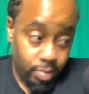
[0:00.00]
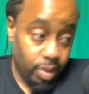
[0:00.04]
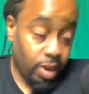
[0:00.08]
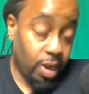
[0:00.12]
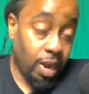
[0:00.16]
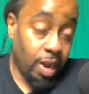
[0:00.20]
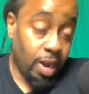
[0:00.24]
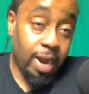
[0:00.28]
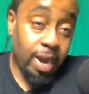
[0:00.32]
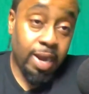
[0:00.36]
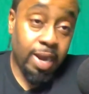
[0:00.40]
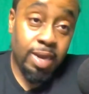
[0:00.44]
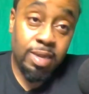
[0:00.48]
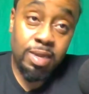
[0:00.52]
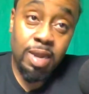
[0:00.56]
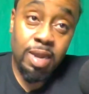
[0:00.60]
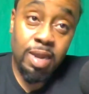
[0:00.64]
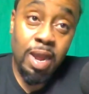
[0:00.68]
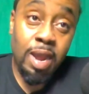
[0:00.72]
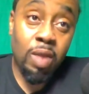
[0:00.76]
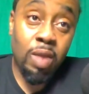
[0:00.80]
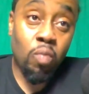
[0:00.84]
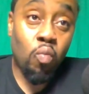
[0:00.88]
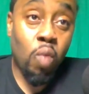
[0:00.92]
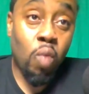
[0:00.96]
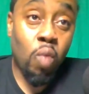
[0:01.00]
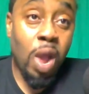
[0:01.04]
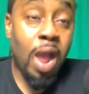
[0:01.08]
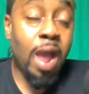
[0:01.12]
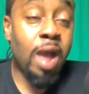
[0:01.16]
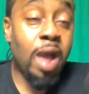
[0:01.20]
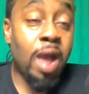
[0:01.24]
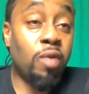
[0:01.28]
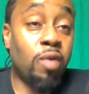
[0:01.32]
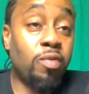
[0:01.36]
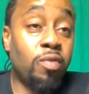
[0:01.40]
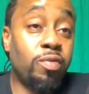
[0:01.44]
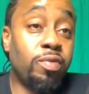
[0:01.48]
and it's like, wow,
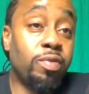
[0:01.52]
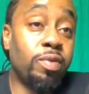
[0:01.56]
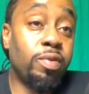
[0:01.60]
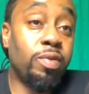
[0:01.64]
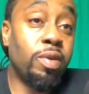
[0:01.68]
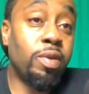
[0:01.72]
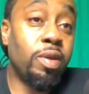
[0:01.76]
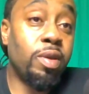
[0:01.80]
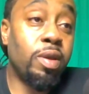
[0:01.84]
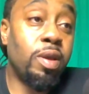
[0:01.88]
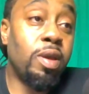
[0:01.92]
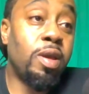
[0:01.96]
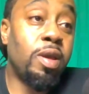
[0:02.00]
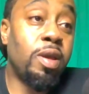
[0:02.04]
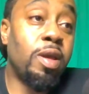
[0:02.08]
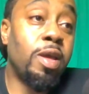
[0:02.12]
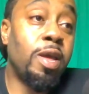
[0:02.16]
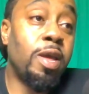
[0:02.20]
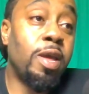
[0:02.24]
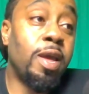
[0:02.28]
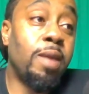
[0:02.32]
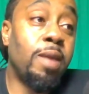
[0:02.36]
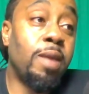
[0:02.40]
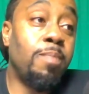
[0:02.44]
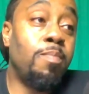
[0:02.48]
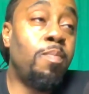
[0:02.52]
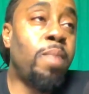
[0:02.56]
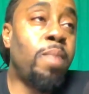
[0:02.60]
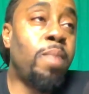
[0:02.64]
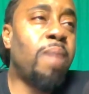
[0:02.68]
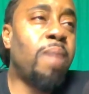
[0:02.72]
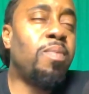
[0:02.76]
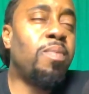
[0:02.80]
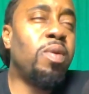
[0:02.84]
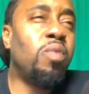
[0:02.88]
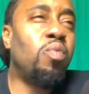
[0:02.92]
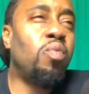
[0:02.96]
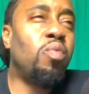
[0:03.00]

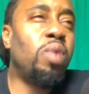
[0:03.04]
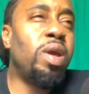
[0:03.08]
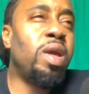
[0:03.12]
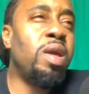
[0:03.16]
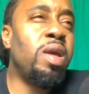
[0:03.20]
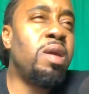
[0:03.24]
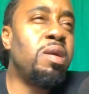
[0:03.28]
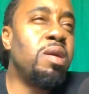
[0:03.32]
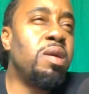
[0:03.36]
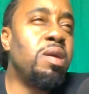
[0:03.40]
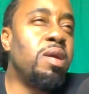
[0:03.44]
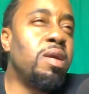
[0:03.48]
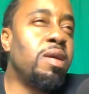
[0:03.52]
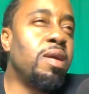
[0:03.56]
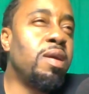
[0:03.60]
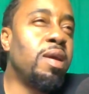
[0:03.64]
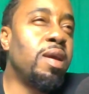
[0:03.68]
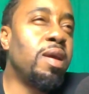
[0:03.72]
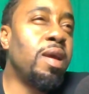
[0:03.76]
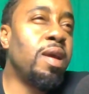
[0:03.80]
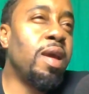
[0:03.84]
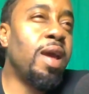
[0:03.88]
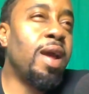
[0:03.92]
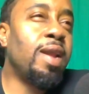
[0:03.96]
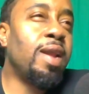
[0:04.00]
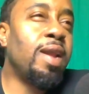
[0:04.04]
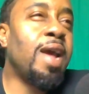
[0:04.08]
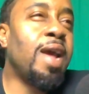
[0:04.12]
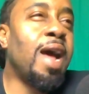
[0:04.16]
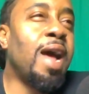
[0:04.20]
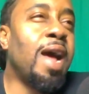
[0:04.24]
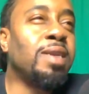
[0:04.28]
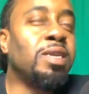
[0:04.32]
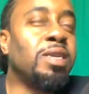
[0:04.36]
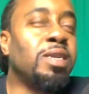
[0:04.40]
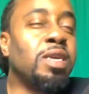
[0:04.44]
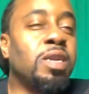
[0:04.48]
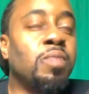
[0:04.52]
maybe we had
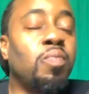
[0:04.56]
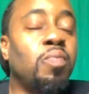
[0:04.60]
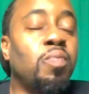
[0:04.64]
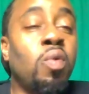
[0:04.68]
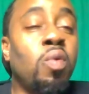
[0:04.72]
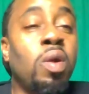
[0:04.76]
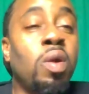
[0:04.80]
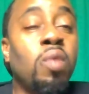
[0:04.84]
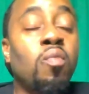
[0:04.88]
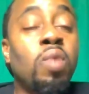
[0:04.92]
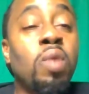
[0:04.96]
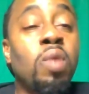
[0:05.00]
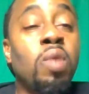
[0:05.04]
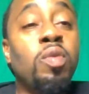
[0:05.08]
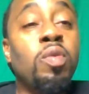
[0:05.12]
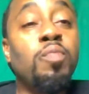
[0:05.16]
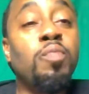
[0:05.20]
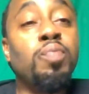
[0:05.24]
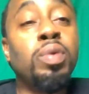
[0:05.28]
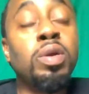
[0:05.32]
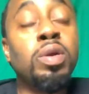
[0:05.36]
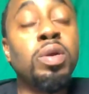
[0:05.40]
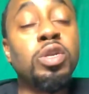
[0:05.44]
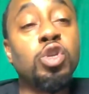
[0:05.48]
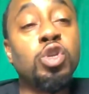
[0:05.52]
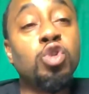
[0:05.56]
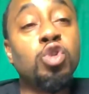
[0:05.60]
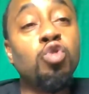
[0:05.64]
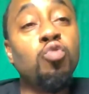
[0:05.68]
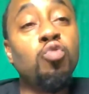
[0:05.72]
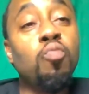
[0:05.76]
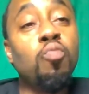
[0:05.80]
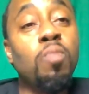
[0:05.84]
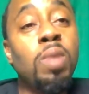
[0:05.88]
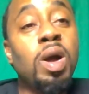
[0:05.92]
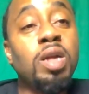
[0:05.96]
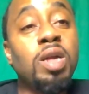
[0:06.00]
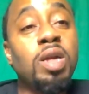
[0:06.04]
gotten to the point where we put too
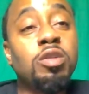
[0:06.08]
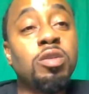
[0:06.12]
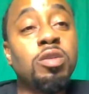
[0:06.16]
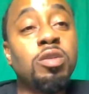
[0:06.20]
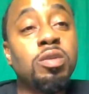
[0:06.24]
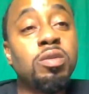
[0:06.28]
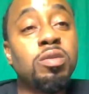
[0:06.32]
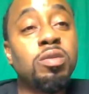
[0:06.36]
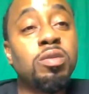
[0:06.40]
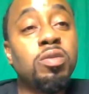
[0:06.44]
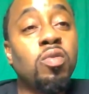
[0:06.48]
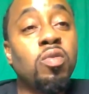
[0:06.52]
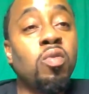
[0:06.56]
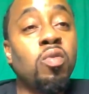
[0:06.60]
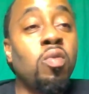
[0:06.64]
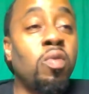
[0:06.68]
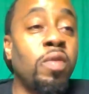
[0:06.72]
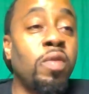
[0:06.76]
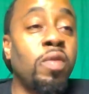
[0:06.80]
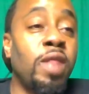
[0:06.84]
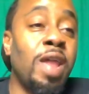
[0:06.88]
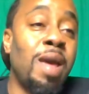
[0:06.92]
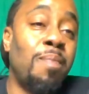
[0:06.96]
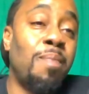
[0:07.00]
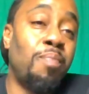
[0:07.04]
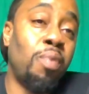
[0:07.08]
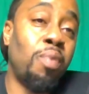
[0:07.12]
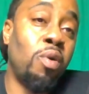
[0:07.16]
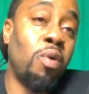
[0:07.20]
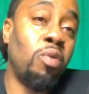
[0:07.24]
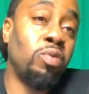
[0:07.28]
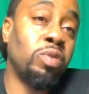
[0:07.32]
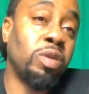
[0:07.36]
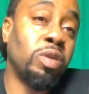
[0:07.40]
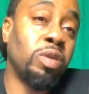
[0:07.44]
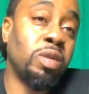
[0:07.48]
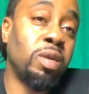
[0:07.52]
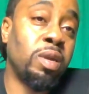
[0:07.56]
much on that
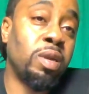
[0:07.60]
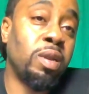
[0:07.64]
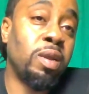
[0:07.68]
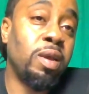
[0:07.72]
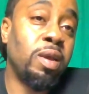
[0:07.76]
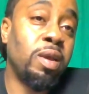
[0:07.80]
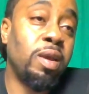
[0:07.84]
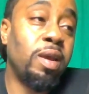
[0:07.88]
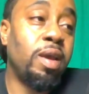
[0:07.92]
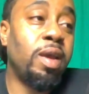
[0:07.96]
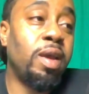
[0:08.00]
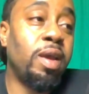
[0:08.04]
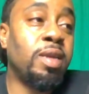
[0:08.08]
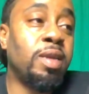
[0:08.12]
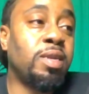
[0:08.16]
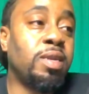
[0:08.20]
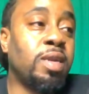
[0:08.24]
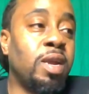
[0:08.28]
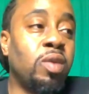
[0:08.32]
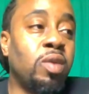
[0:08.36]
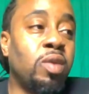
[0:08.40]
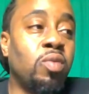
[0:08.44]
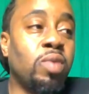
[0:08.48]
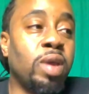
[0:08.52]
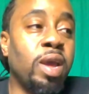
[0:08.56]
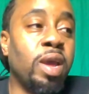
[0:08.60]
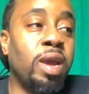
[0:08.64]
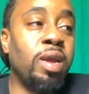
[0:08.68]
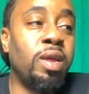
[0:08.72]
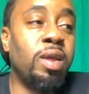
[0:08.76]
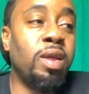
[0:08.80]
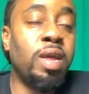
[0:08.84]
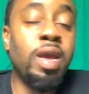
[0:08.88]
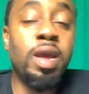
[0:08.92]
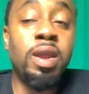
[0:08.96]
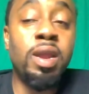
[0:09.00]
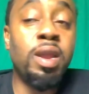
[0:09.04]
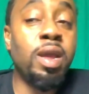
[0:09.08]
person and said, okay,
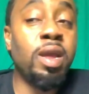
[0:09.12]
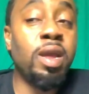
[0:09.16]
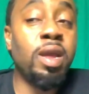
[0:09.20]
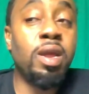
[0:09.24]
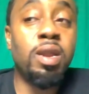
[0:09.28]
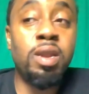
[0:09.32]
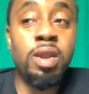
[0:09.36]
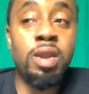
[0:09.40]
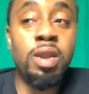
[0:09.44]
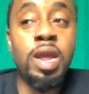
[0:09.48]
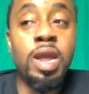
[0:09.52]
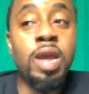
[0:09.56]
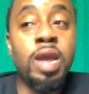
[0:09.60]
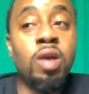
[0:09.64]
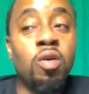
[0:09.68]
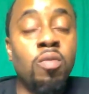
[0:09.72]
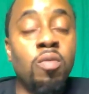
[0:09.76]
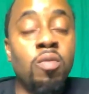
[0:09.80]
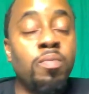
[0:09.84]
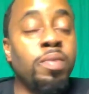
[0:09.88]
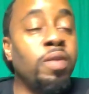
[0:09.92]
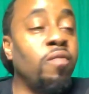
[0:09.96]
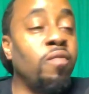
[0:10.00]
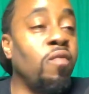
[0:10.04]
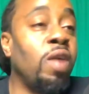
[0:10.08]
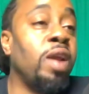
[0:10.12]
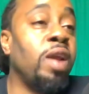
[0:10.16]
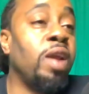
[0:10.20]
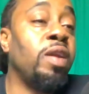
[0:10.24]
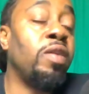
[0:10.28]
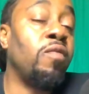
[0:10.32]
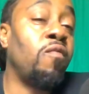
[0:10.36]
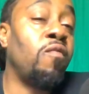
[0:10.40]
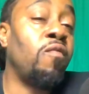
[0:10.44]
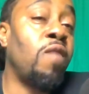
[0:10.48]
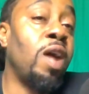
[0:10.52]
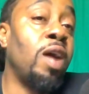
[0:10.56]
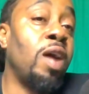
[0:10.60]
yeah, they gonna be ready to
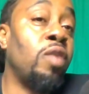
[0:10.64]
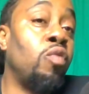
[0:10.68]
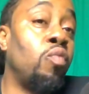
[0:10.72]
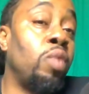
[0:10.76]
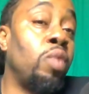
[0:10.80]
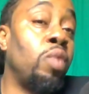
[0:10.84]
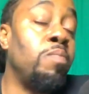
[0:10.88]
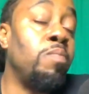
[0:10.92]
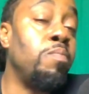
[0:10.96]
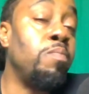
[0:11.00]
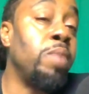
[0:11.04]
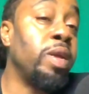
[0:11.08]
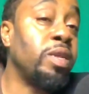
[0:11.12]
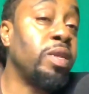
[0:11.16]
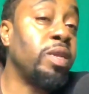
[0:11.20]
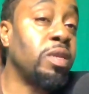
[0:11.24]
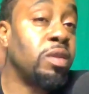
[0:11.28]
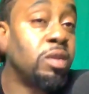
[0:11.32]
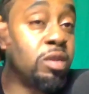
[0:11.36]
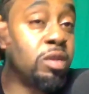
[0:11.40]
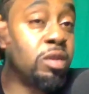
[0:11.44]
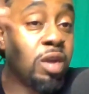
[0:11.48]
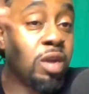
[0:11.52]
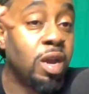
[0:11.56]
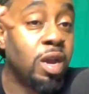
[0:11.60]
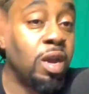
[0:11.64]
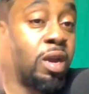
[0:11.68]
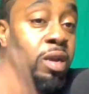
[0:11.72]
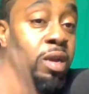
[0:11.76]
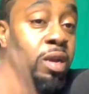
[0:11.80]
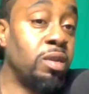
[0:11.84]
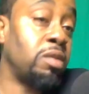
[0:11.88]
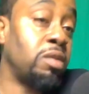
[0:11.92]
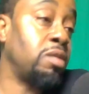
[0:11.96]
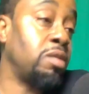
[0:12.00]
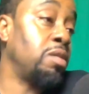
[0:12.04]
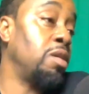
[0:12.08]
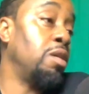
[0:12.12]
ride, or we misjudged